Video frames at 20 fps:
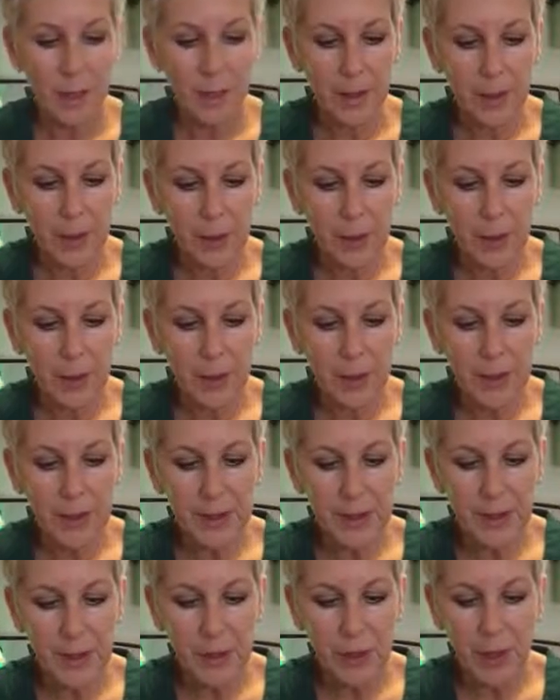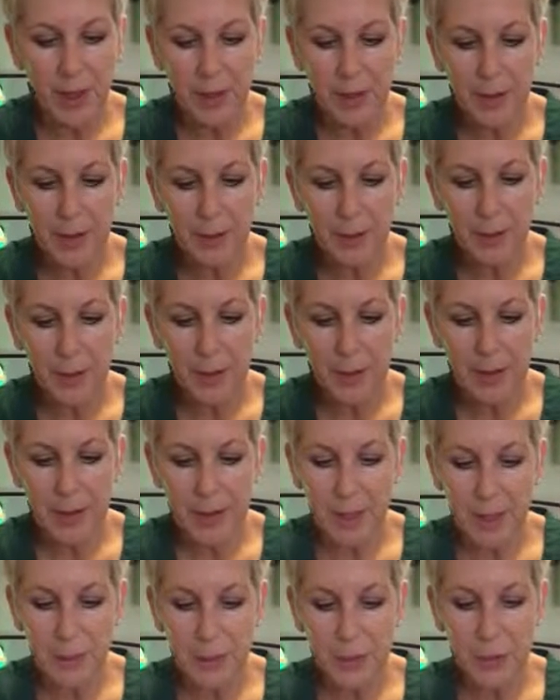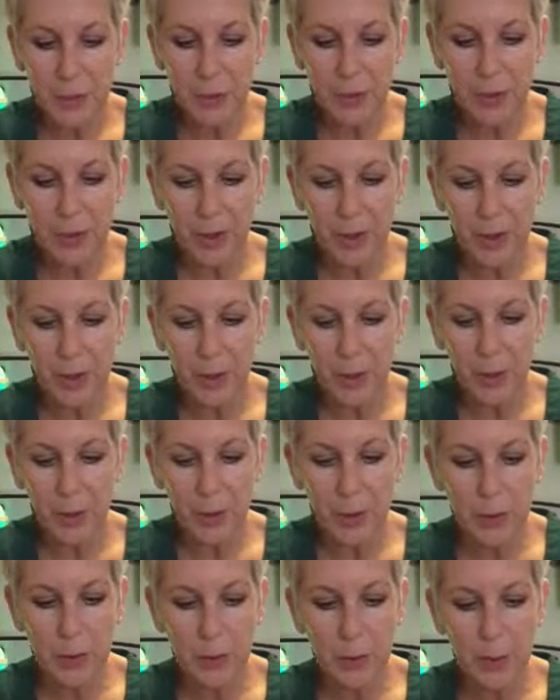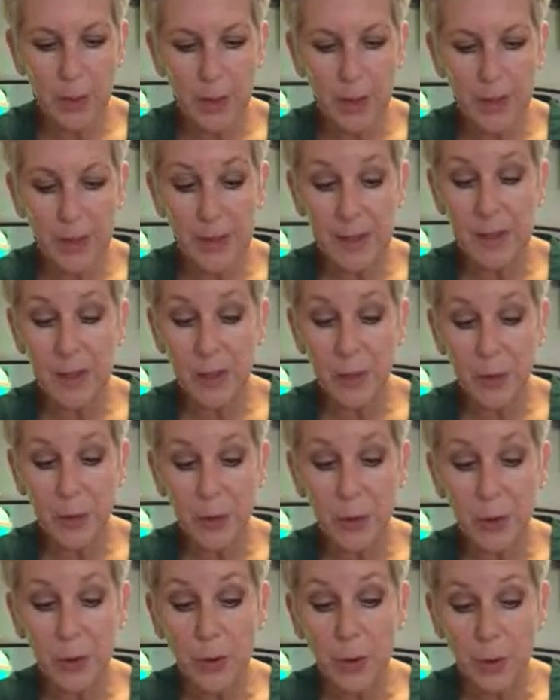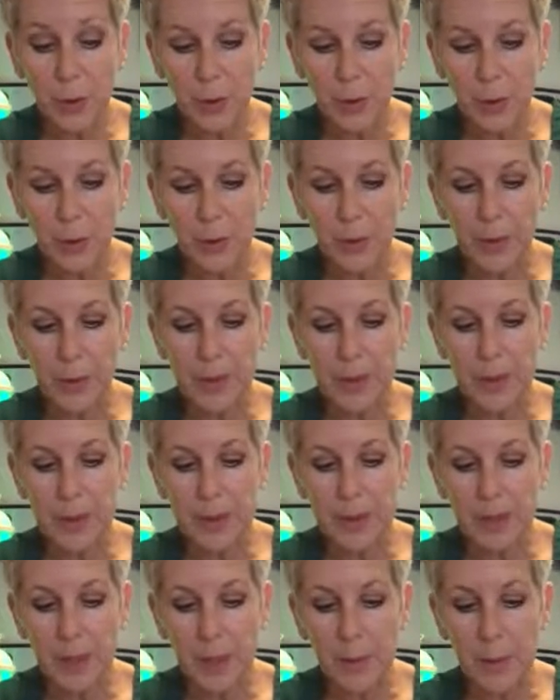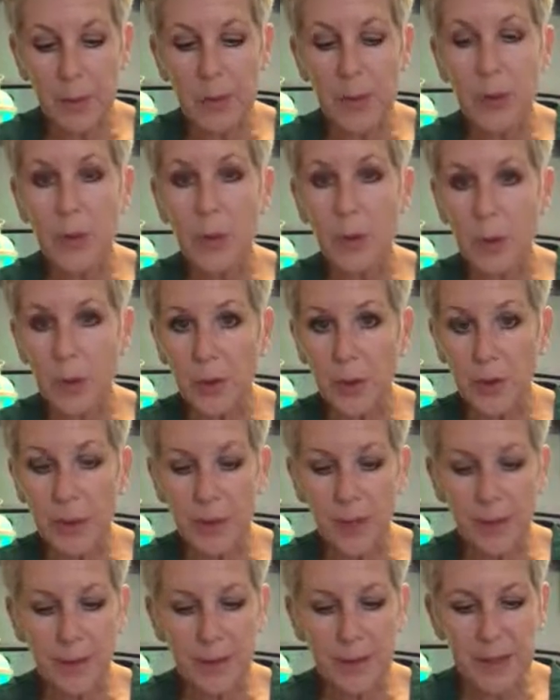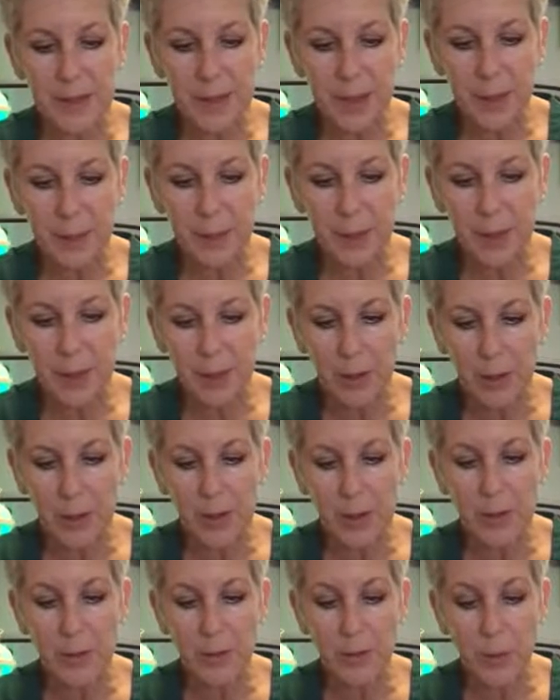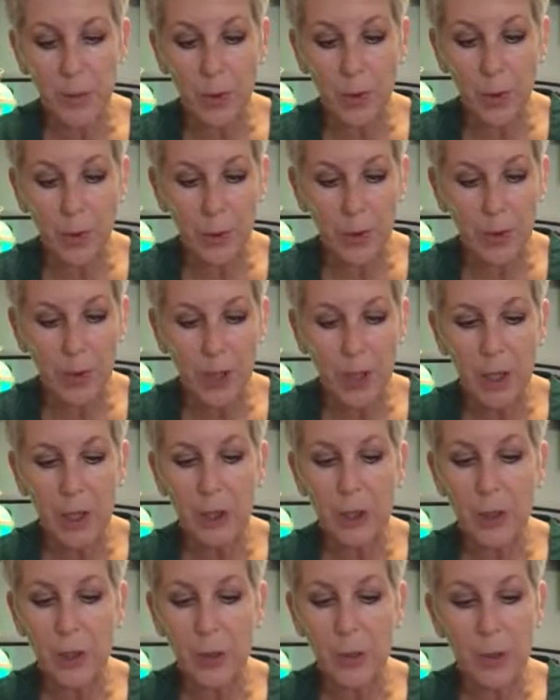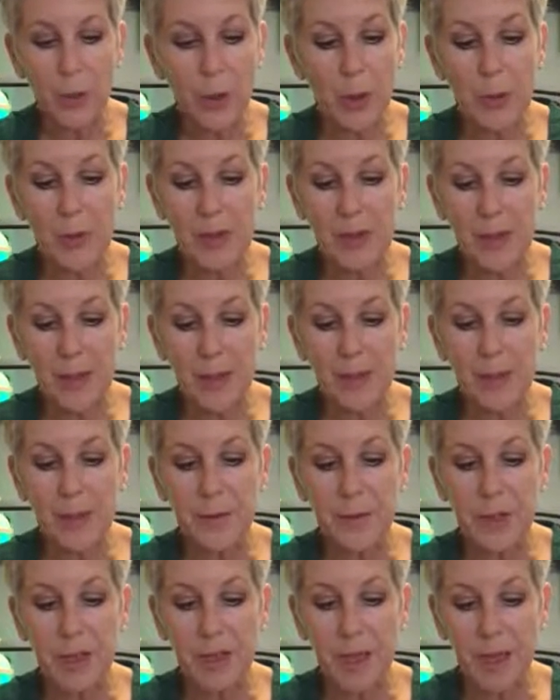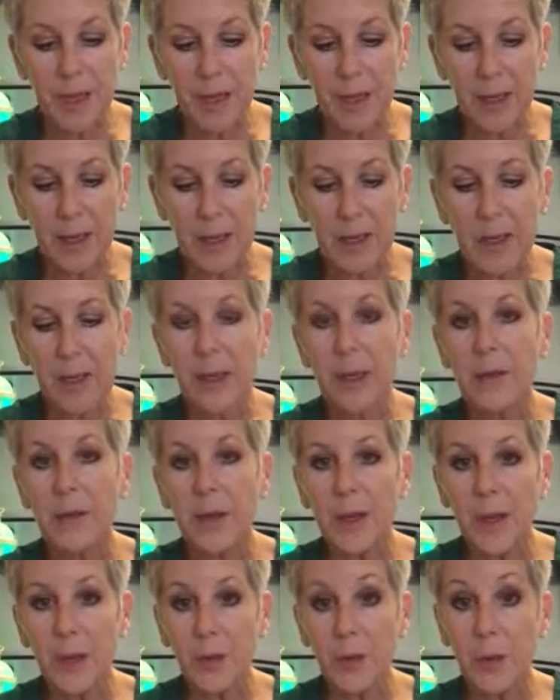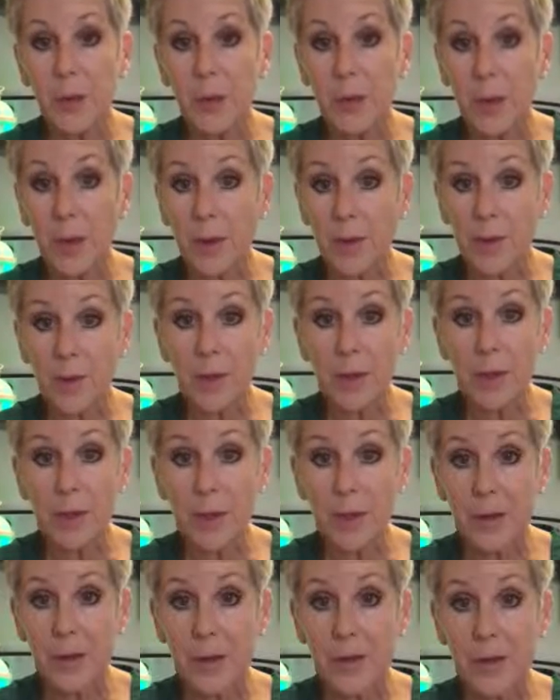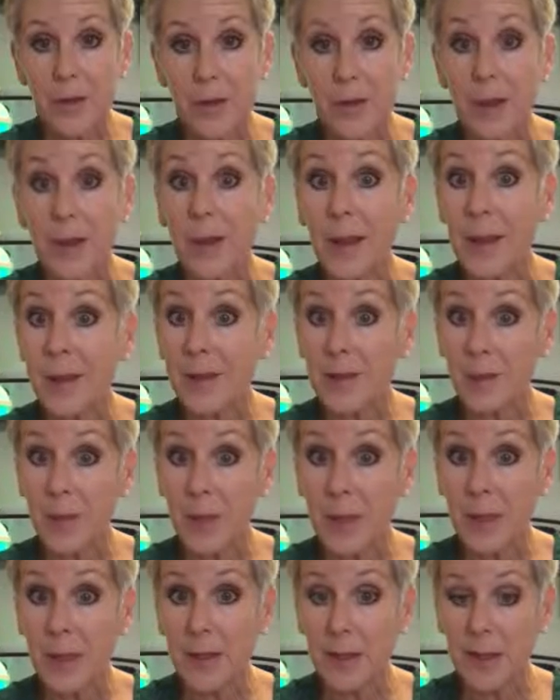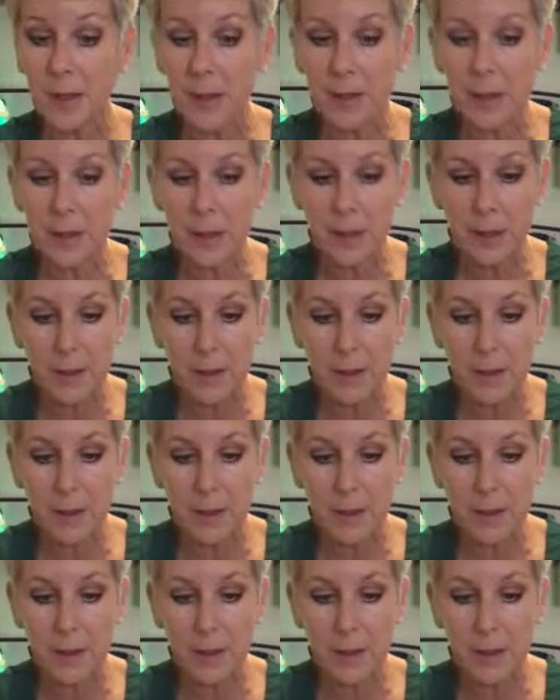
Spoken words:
"This oil is extracted from the cypress tree, whose wood is so durable that the cypress doors of St. Peter's in Rome show no signs of decay, even after 1,200 years. That's amazing.